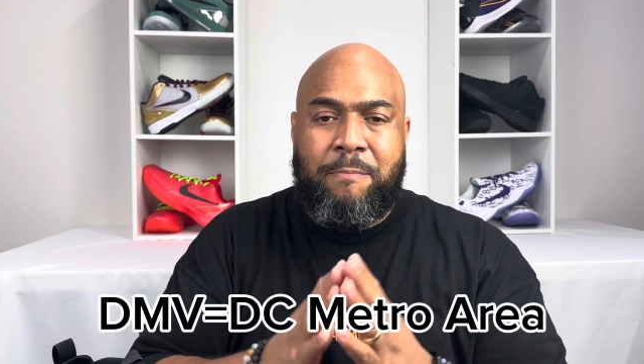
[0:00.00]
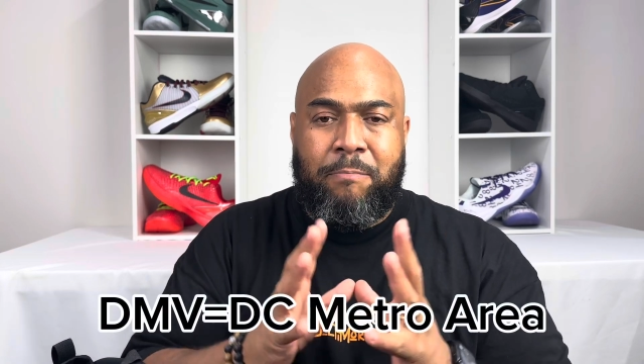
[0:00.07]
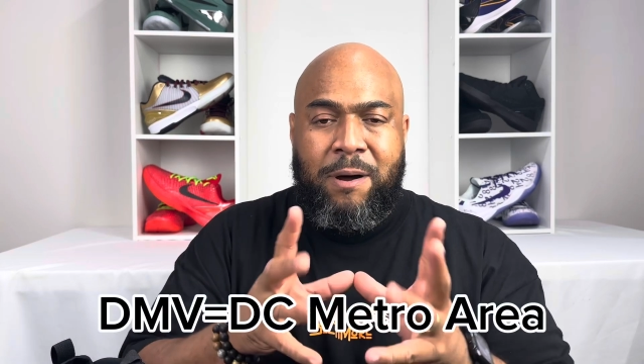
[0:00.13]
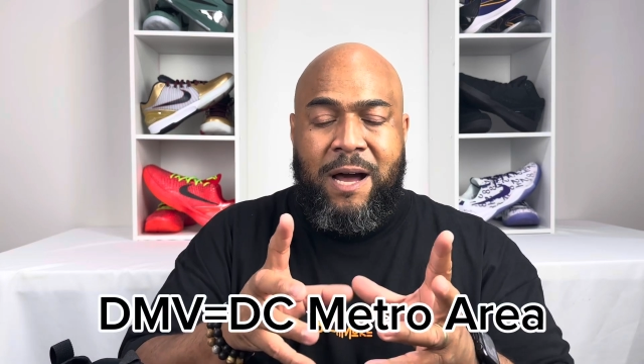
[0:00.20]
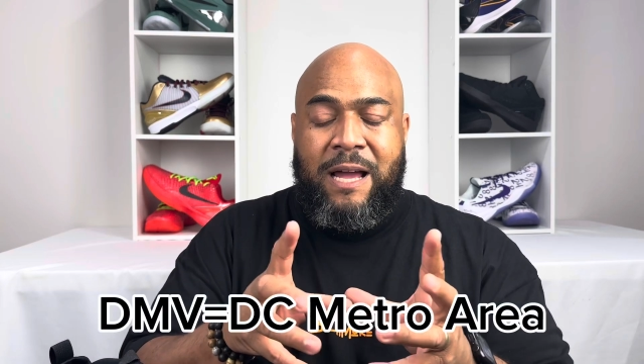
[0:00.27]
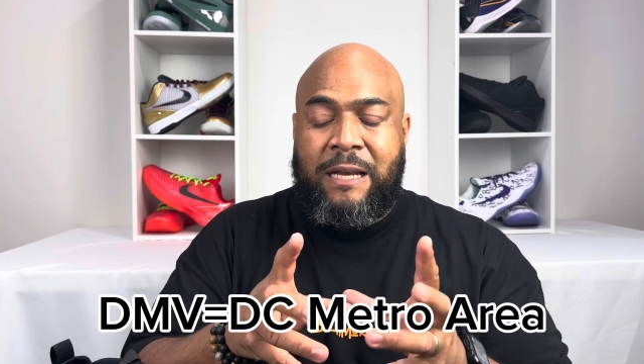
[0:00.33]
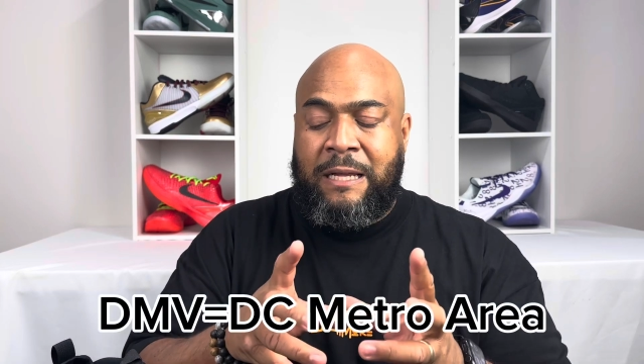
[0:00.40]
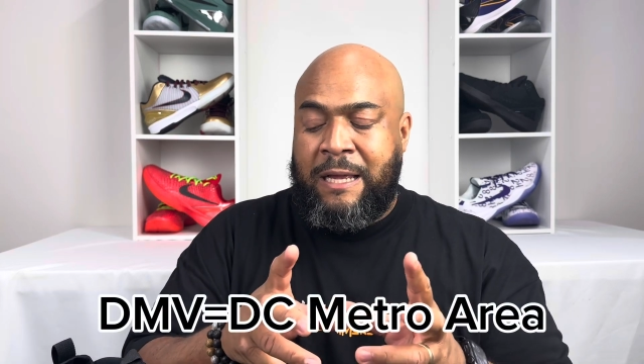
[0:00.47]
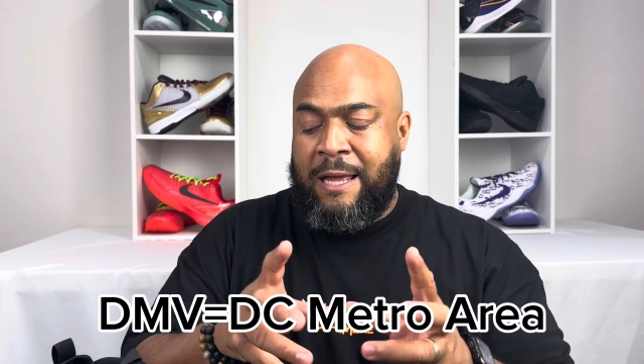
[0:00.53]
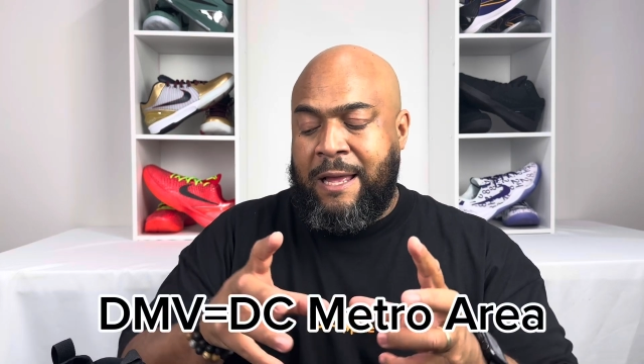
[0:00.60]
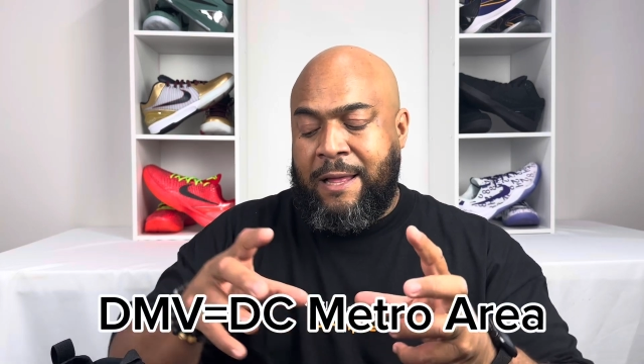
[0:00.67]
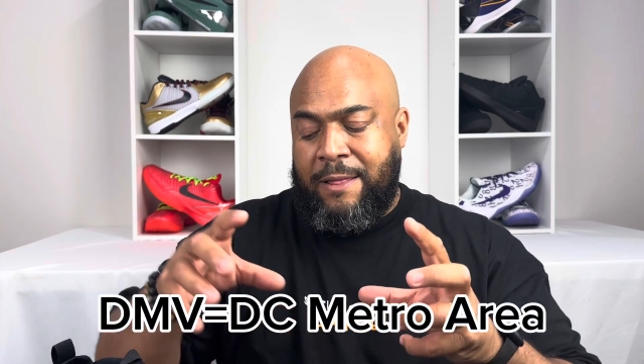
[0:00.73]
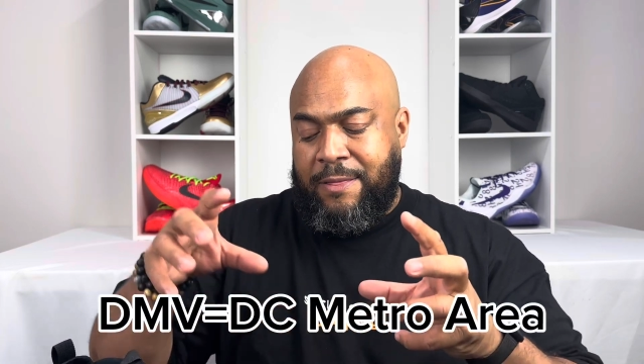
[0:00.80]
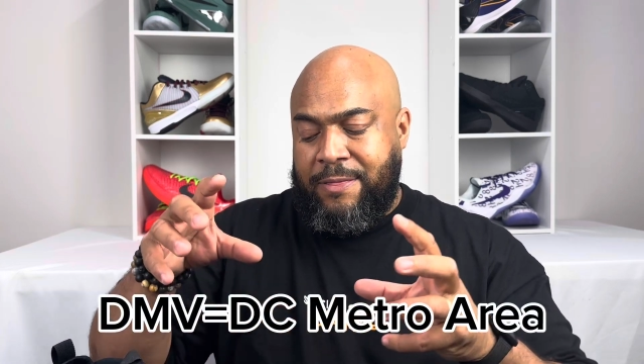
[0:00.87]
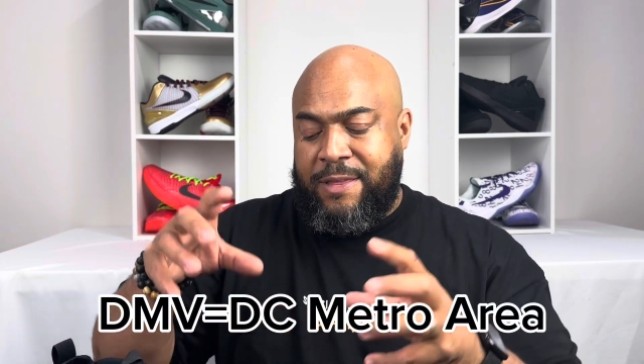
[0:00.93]
But
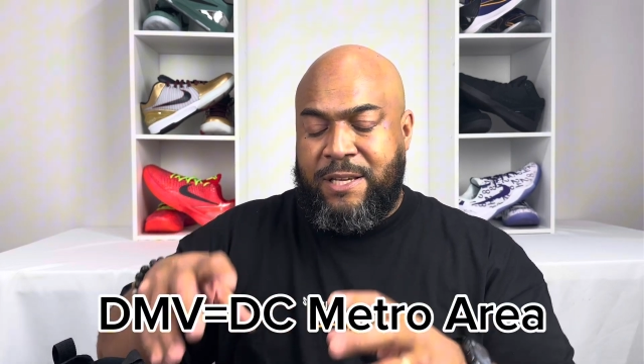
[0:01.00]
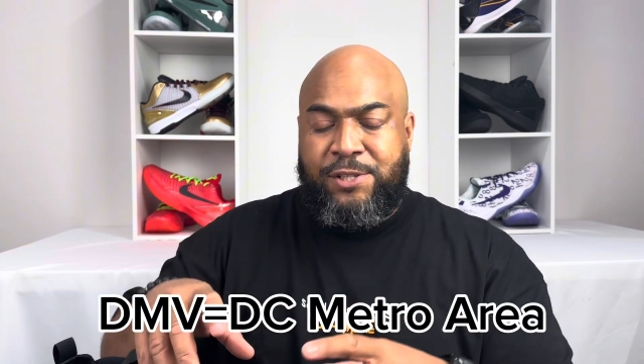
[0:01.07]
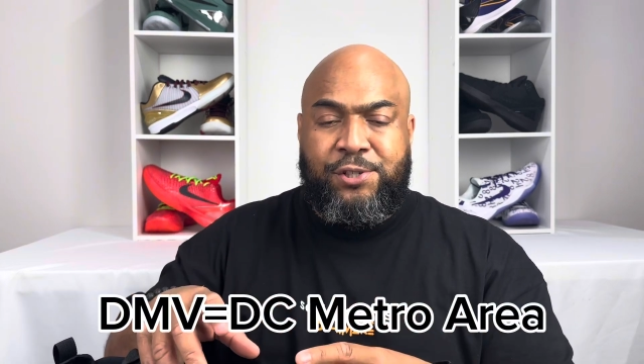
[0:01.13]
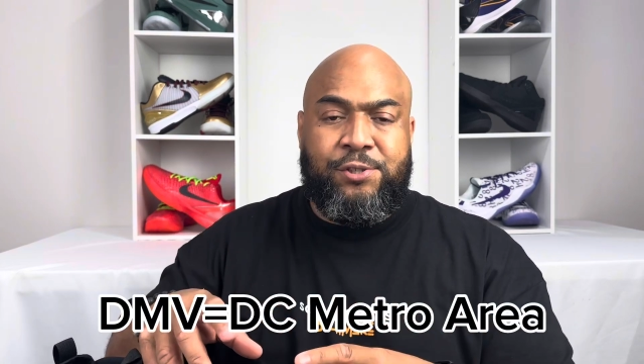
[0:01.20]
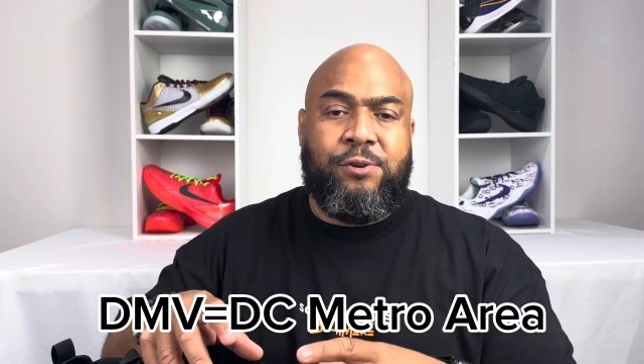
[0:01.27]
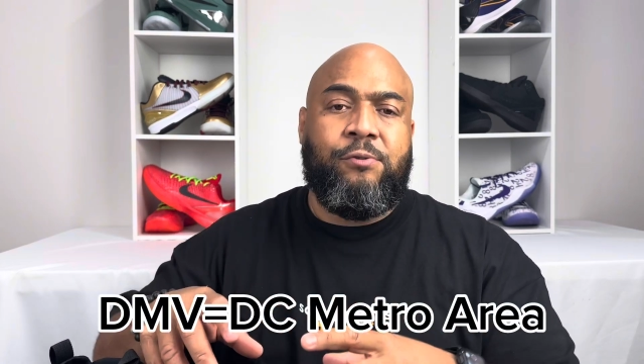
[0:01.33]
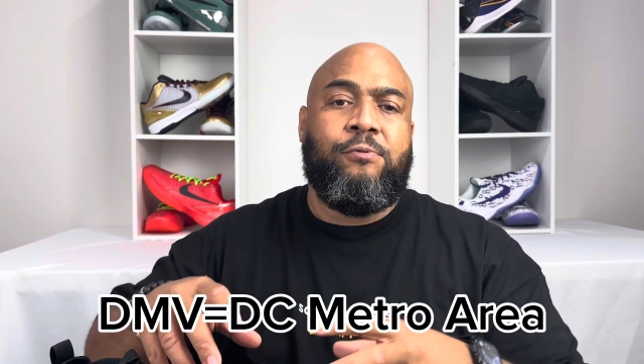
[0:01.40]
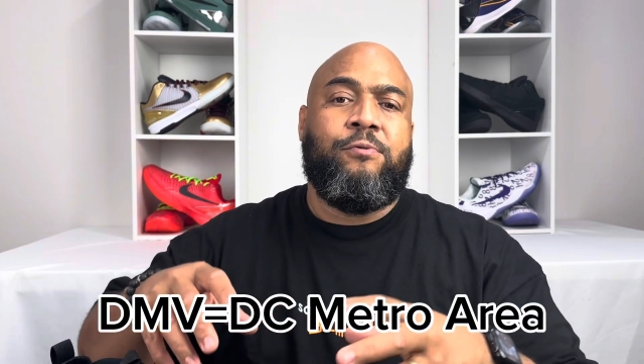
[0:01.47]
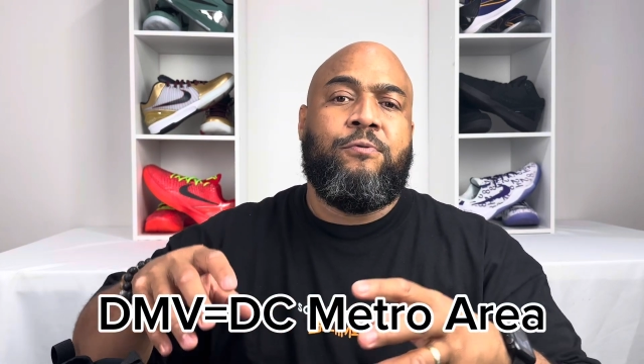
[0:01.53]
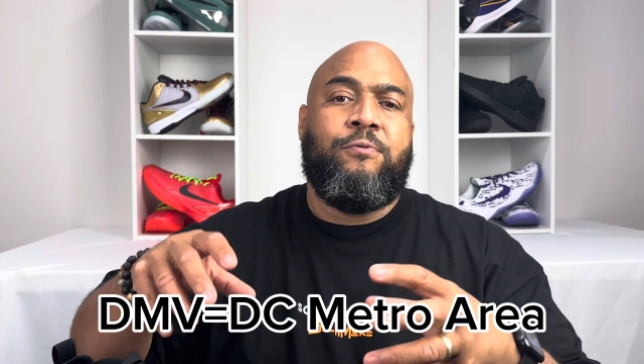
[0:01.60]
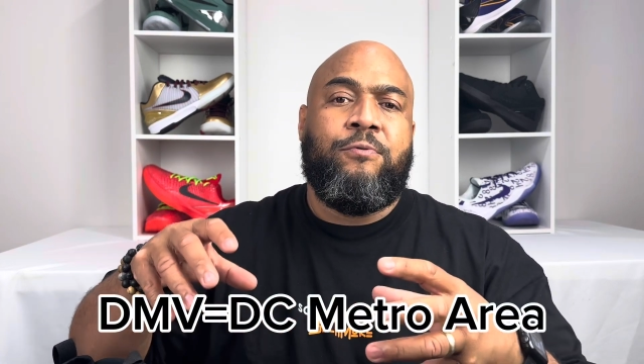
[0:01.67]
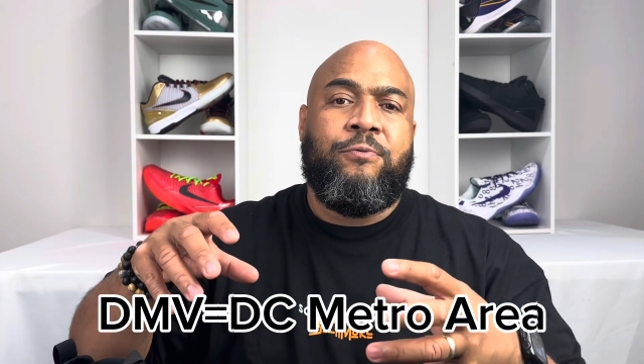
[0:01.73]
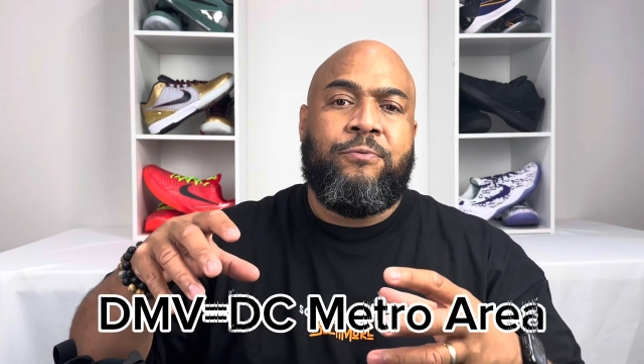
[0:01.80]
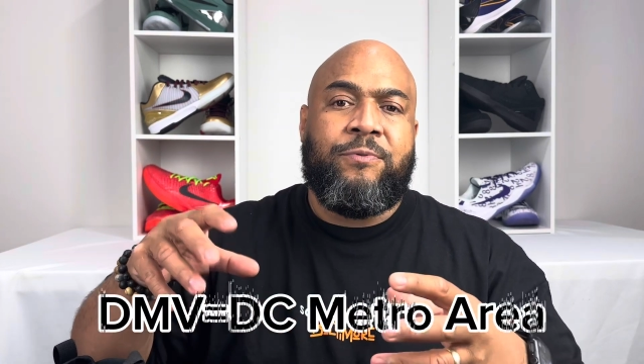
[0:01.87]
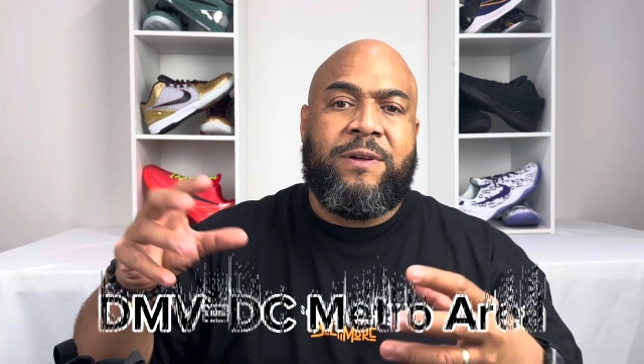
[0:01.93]
this shoe
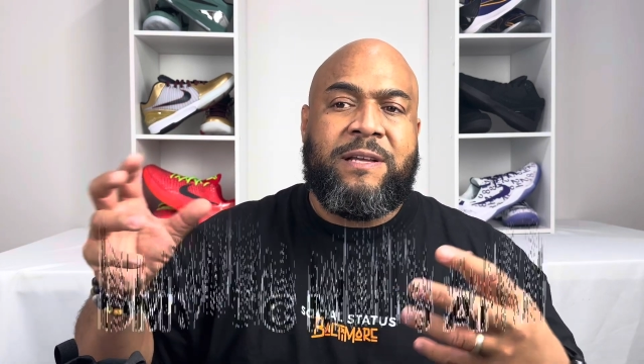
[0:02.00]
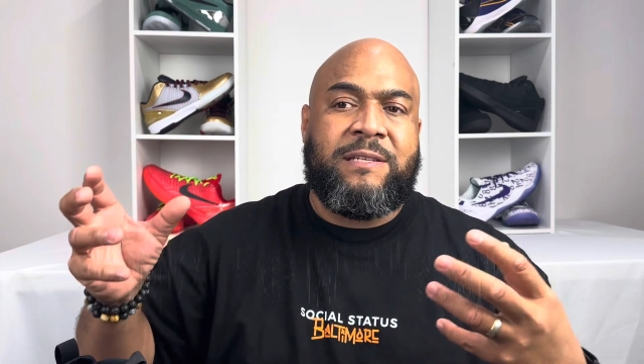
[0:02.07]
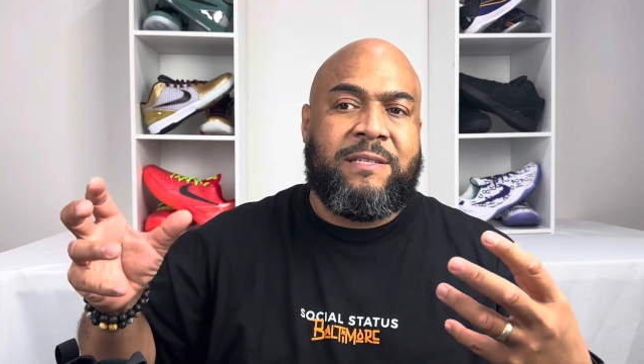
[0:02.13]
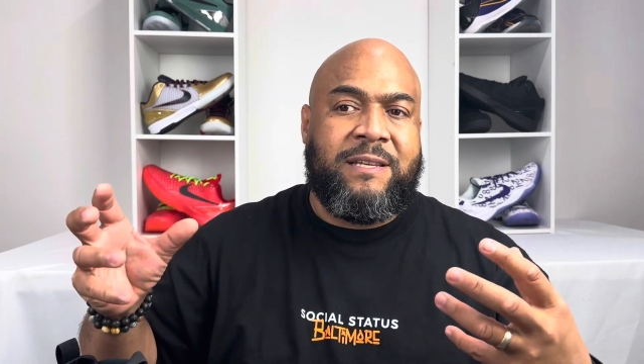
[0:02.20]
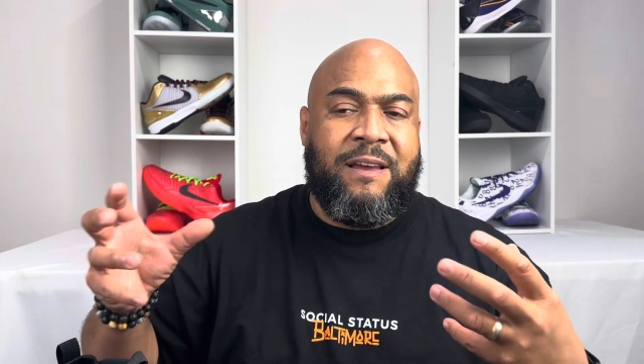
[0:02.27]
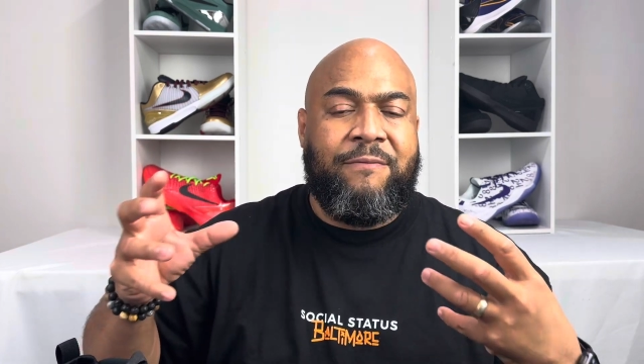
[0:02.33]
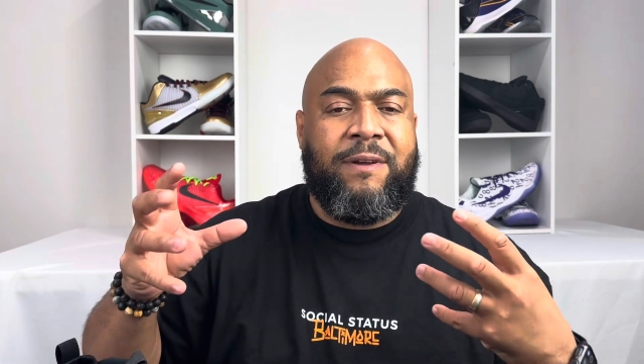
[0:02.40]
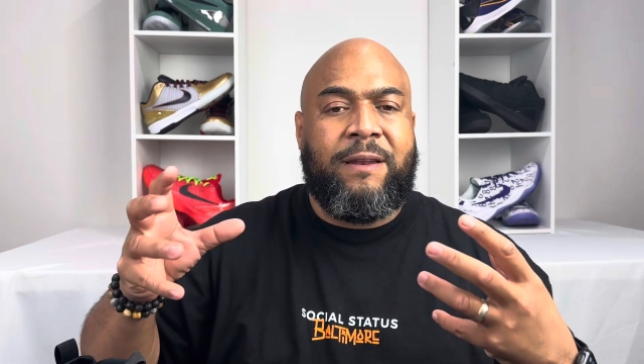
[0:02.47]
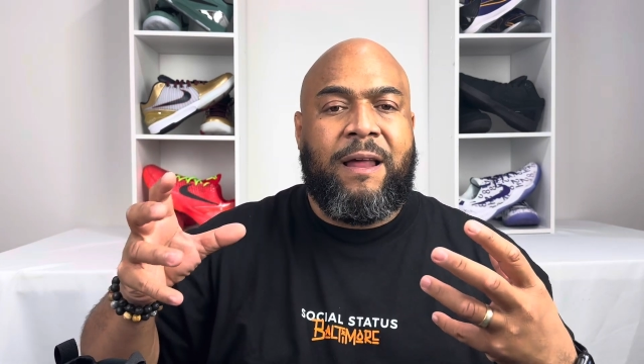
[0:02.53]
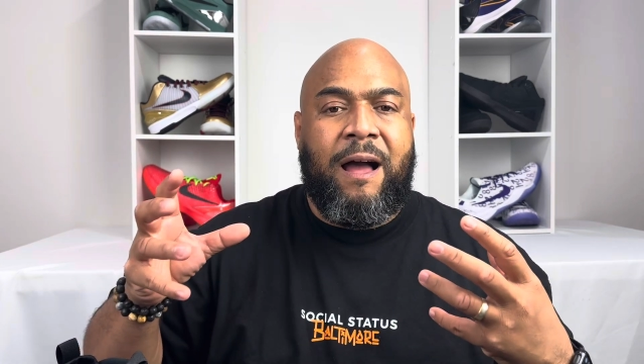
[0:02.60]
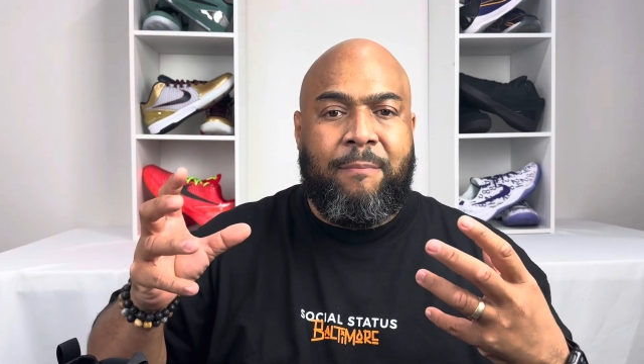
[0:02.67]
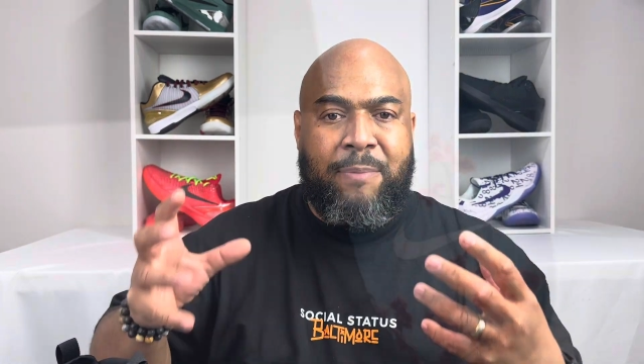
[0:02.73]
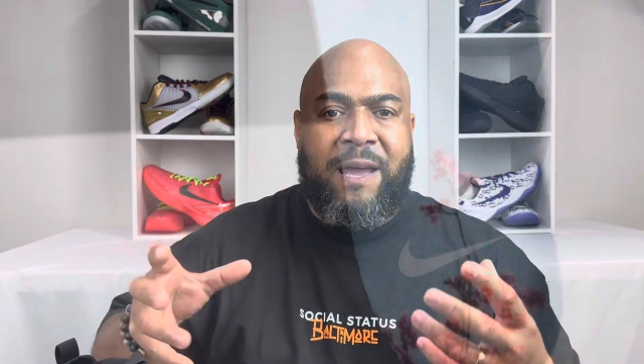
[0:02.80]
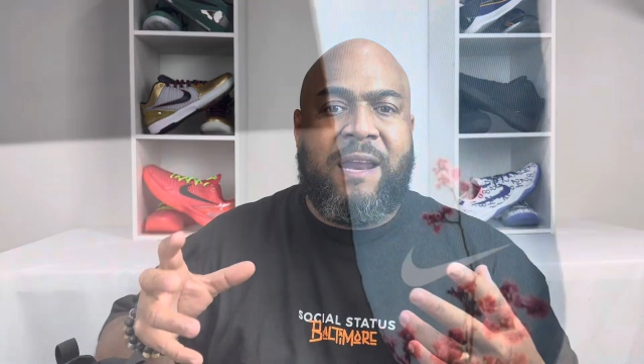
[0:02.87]
is paying